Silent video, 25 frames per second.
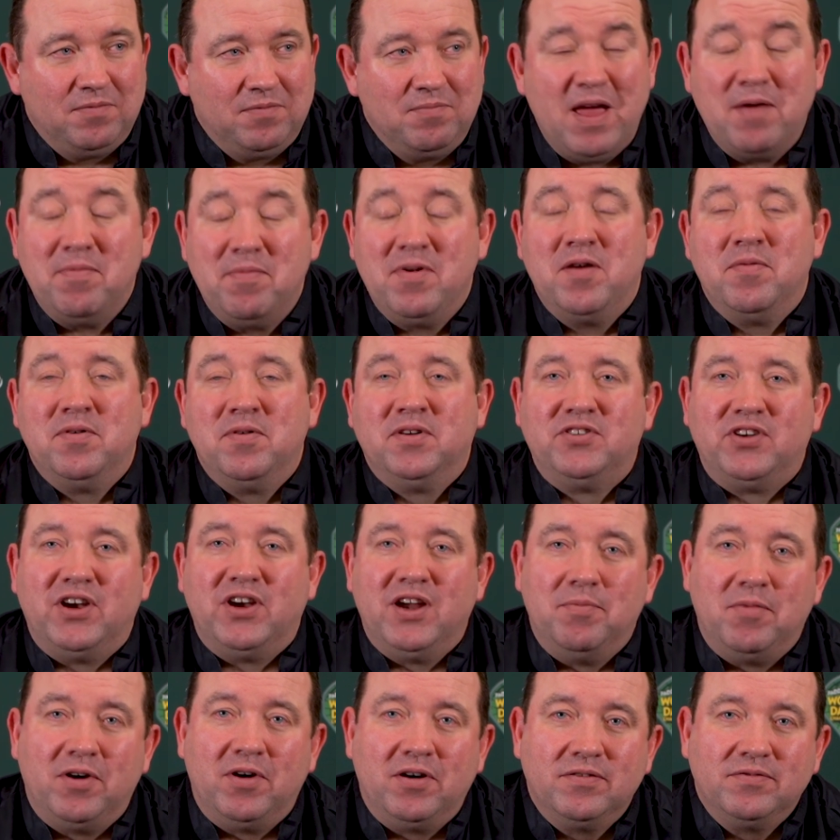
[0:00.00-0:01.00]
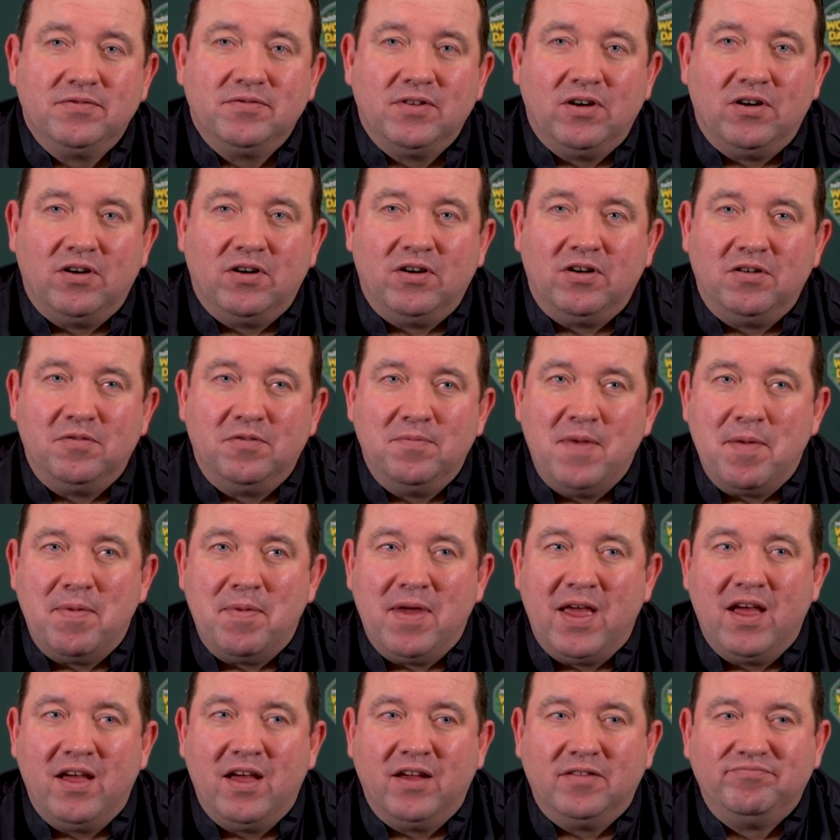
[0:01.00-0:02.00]
Maybe I'm a dreamer, or
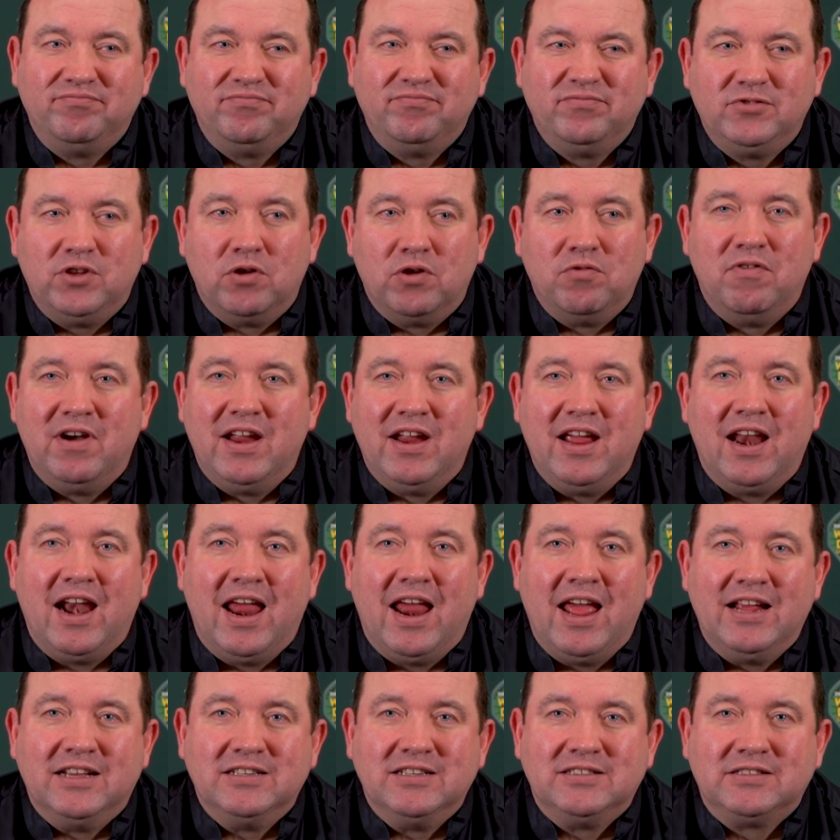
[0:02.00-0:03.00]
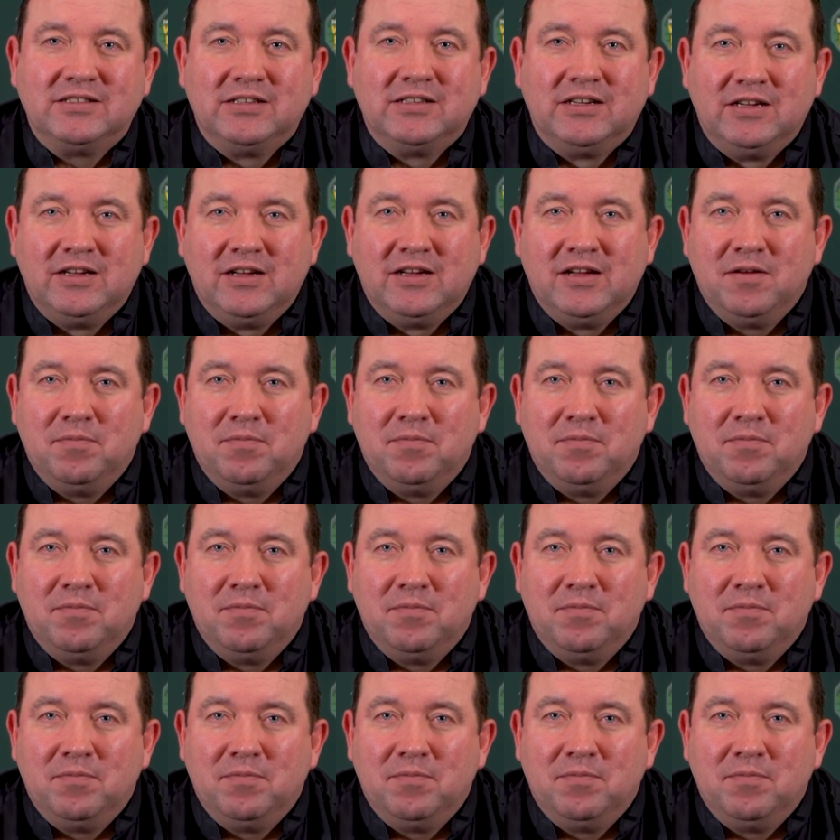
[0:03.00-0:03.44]
maybe I don't realise